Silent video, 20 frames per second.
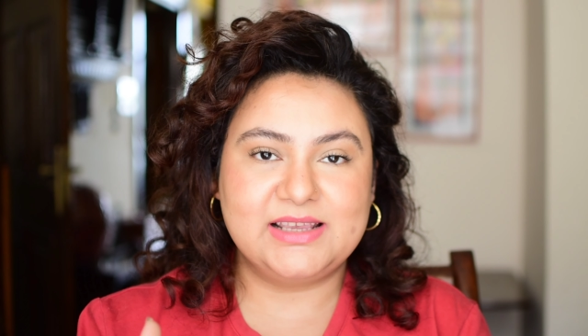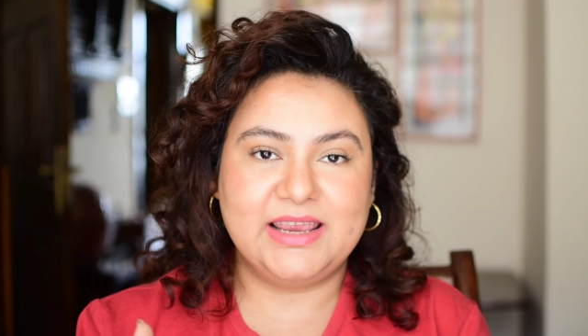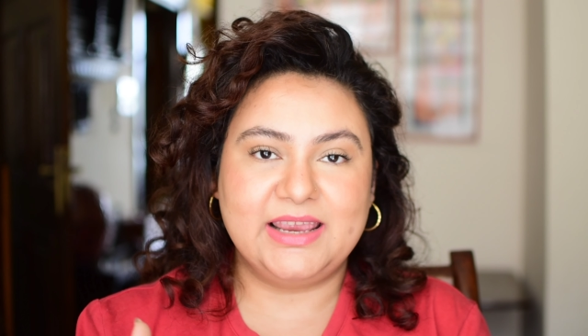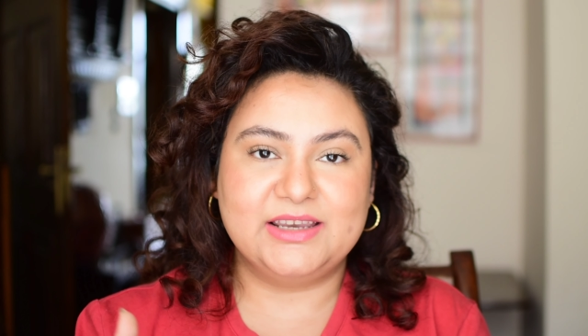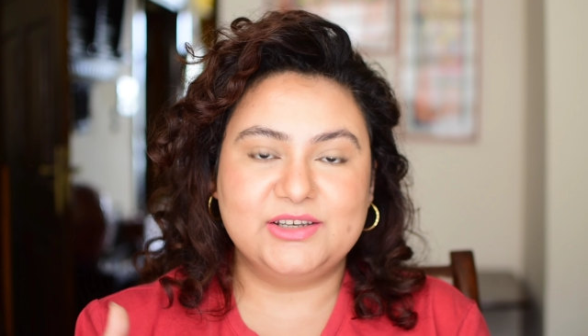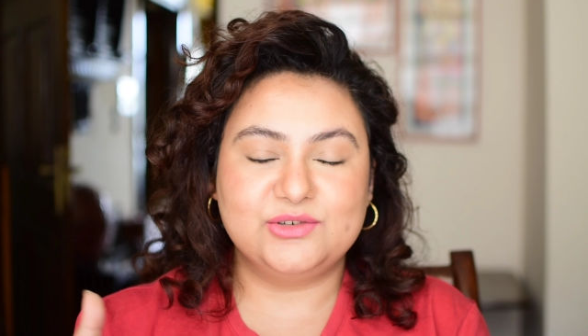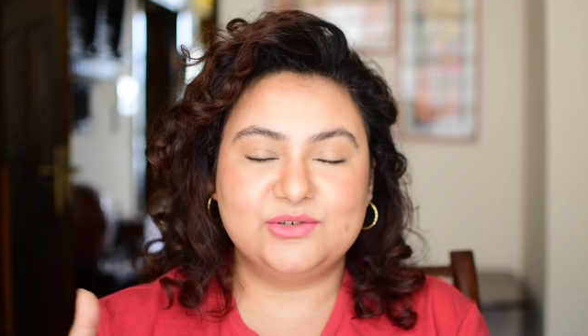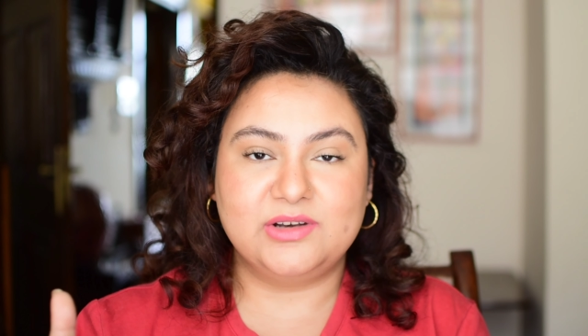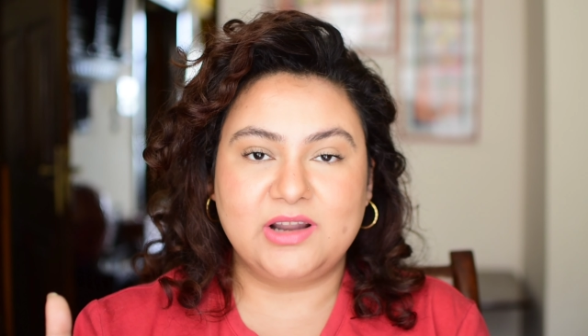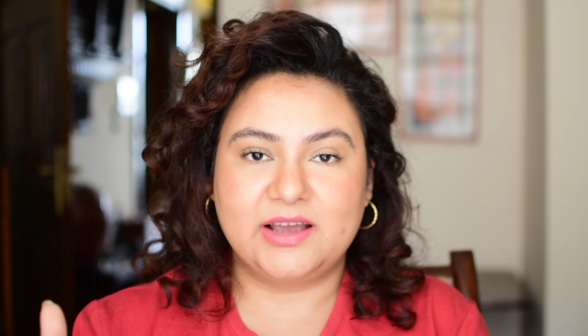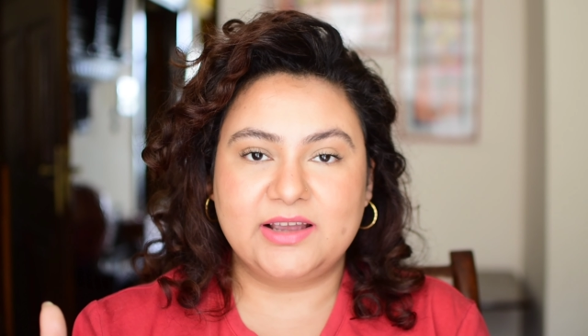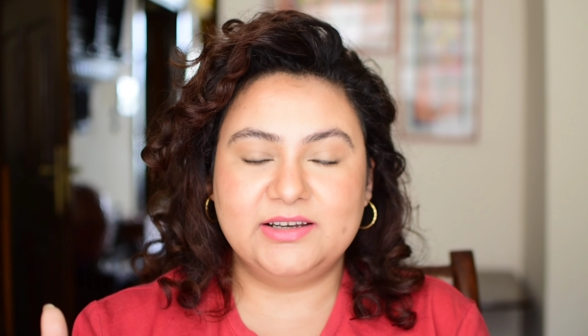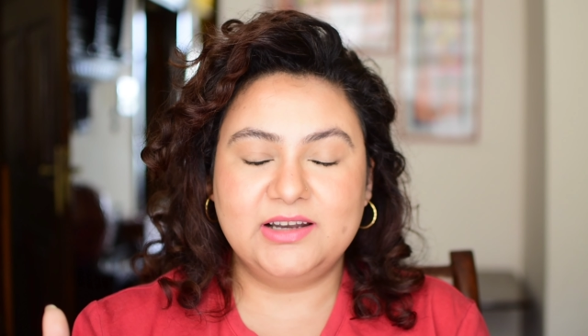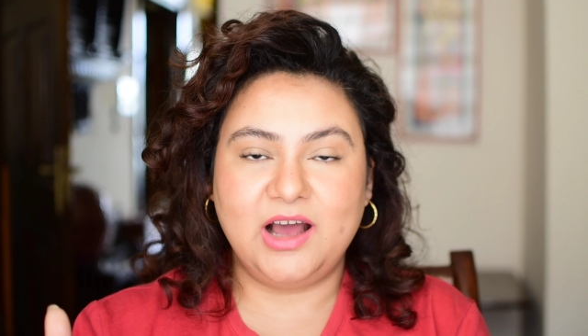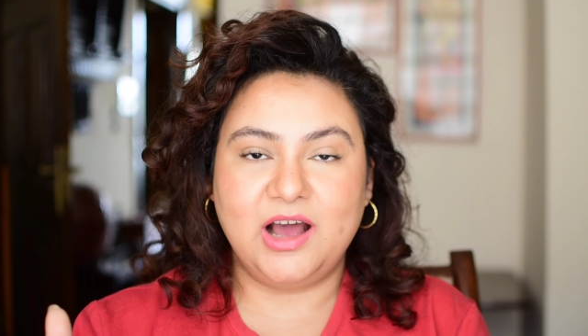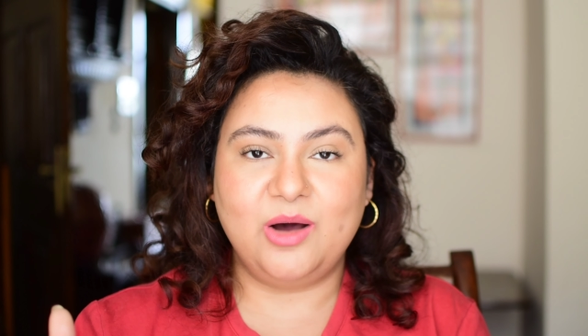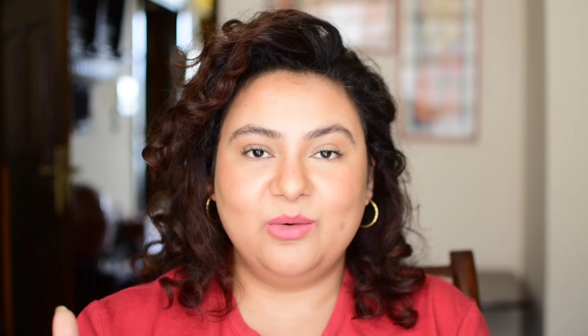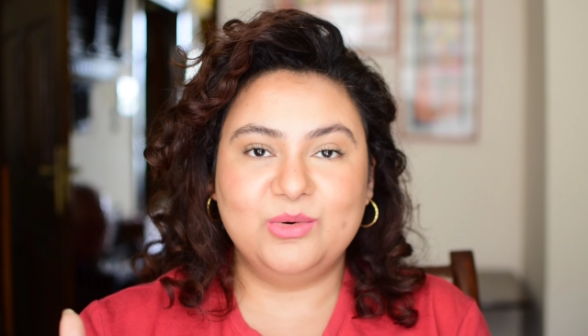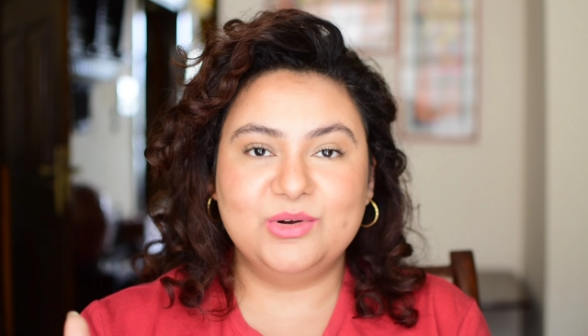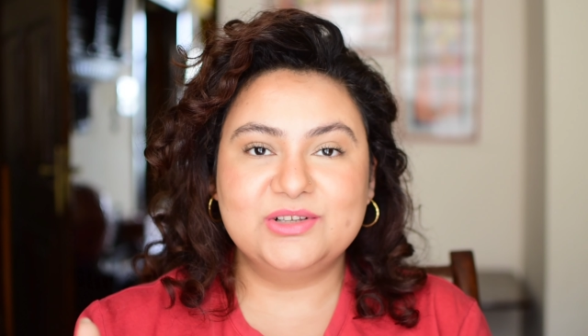8 to 9
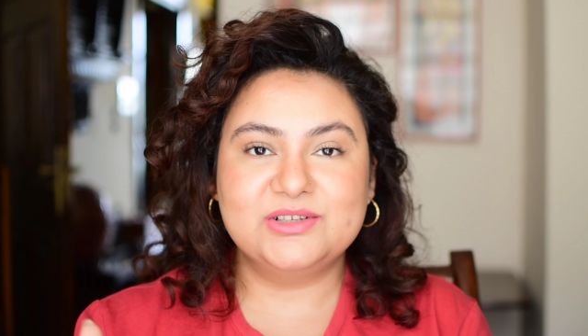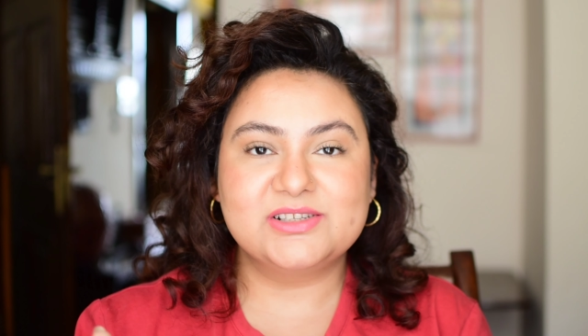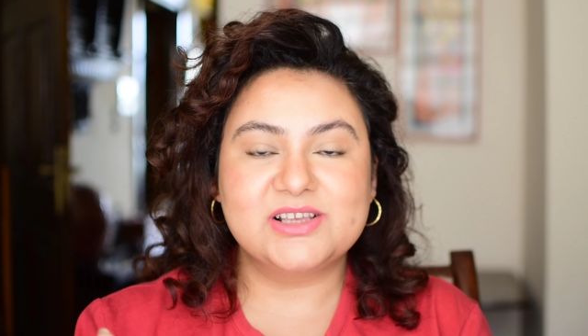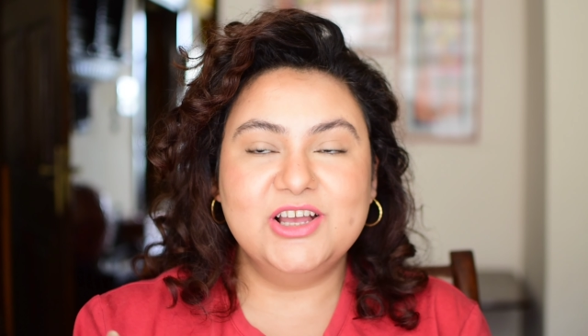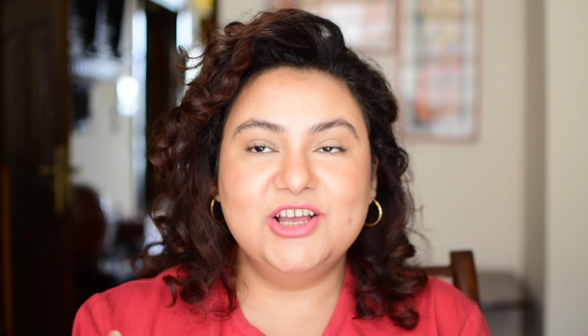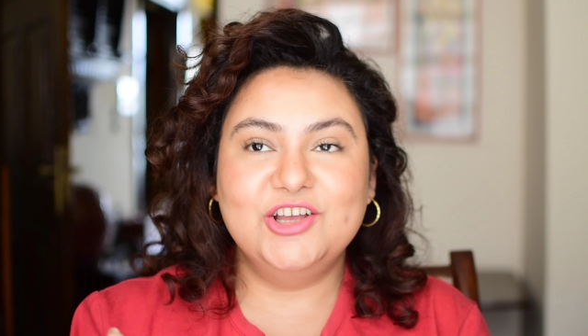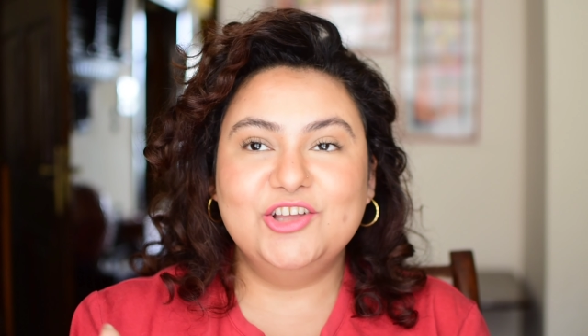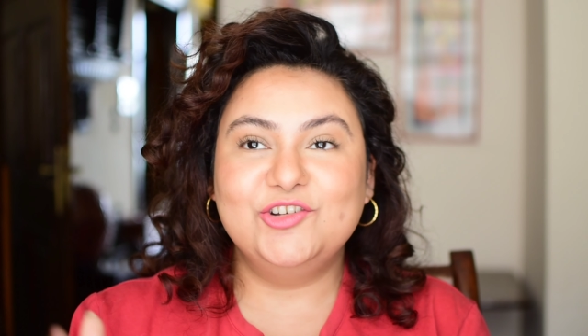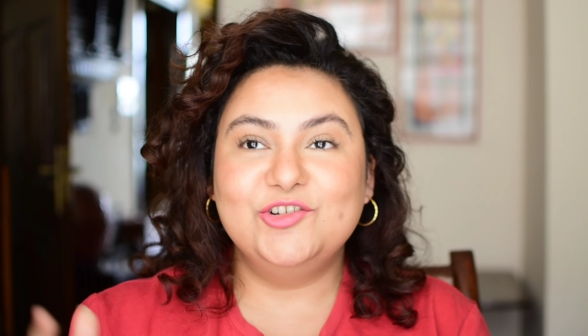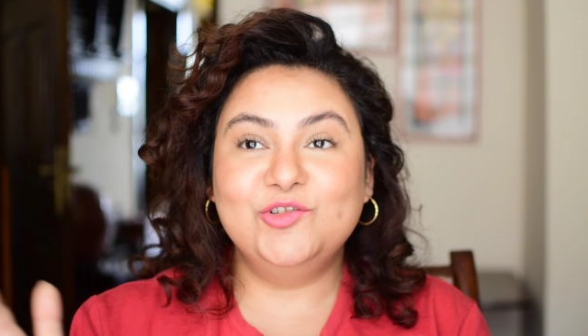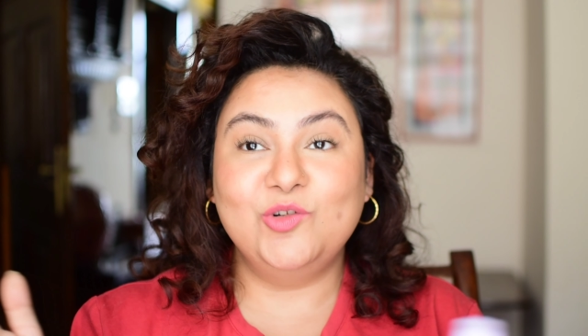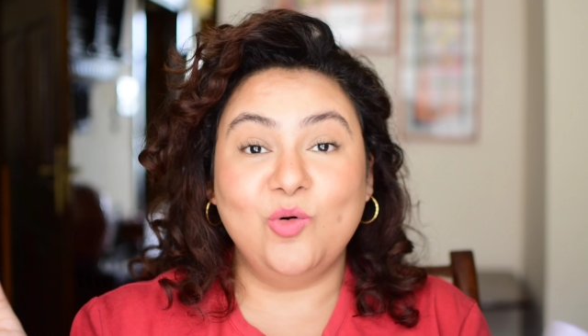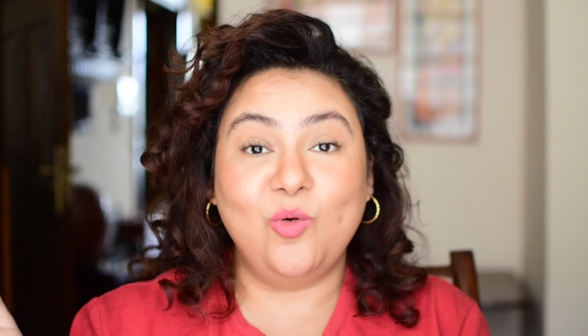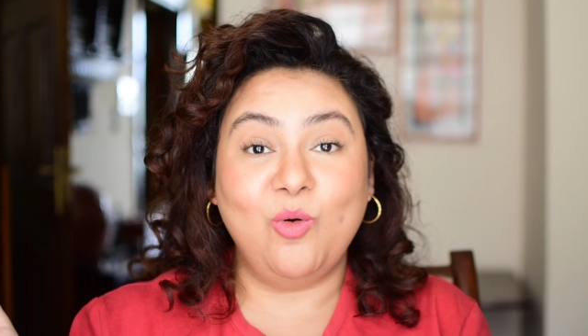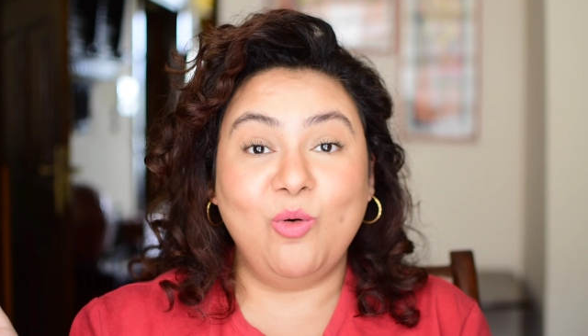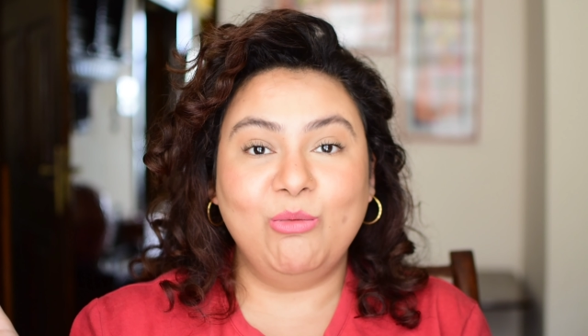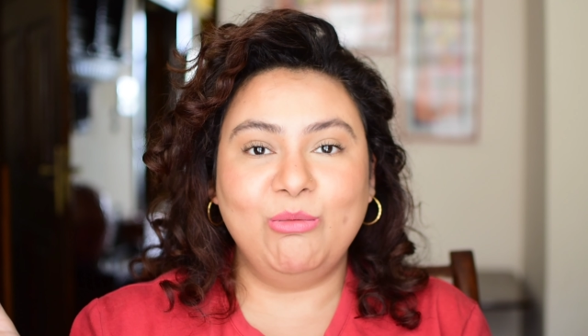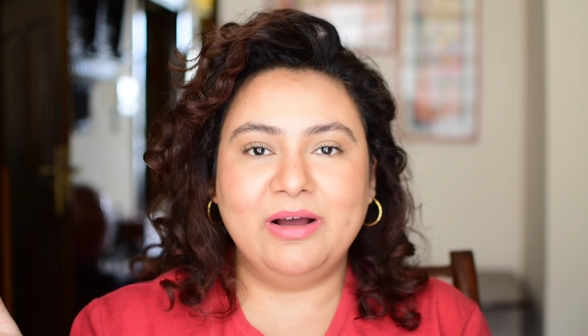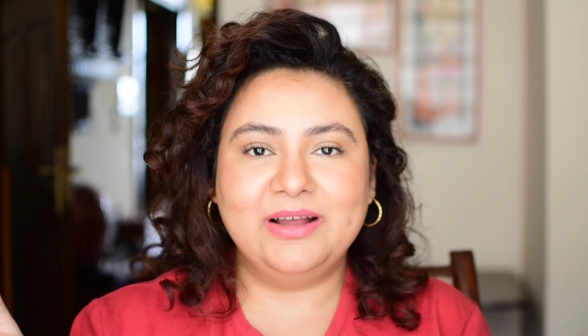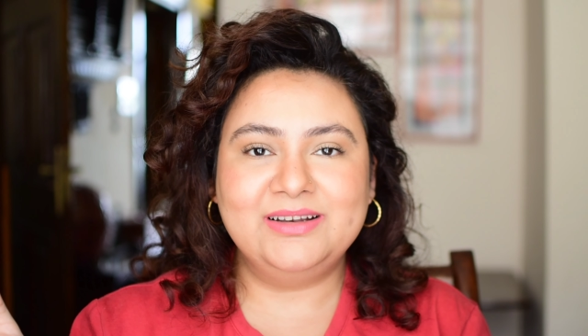hours. No
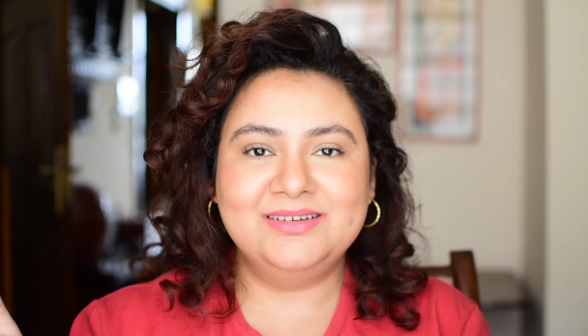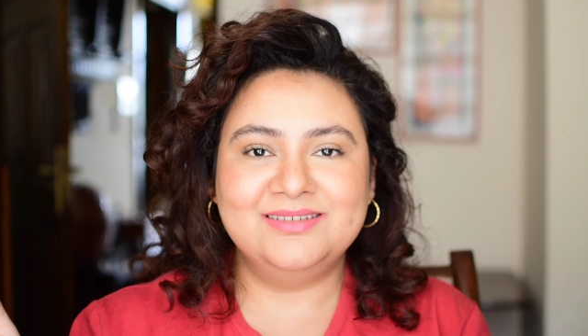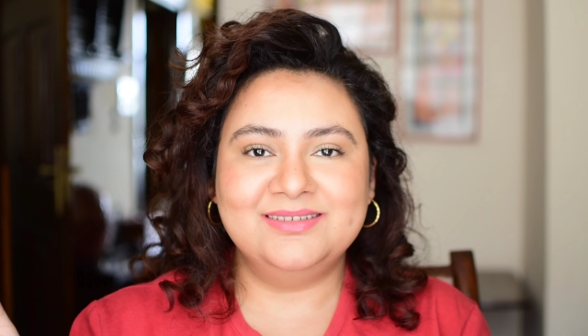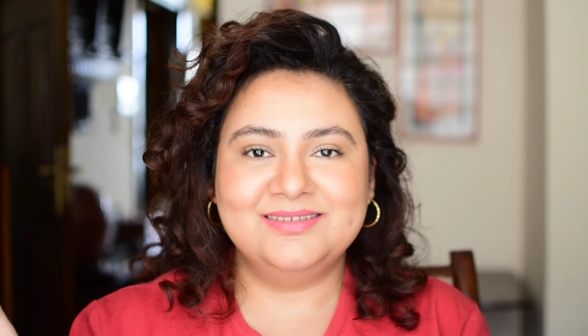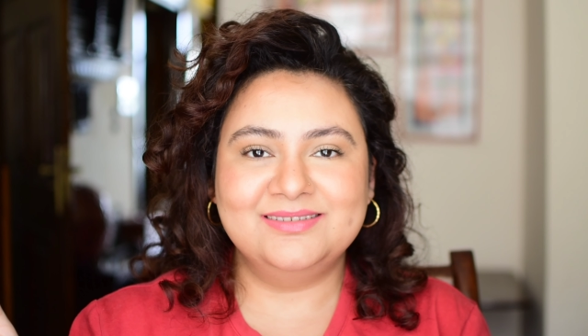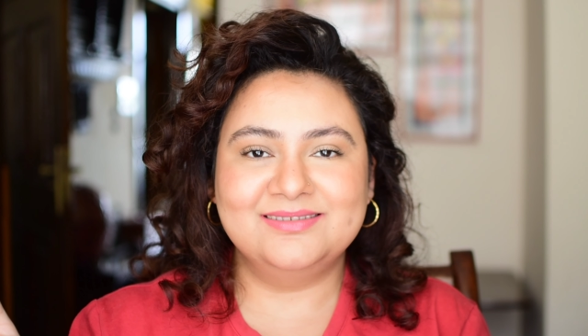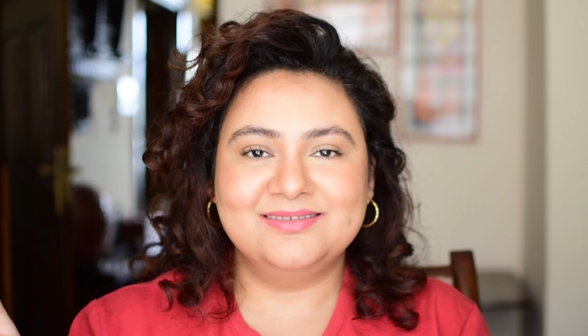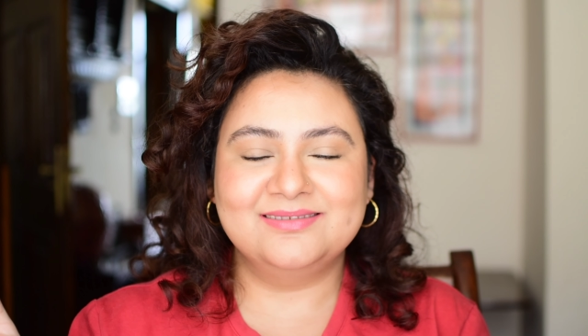one,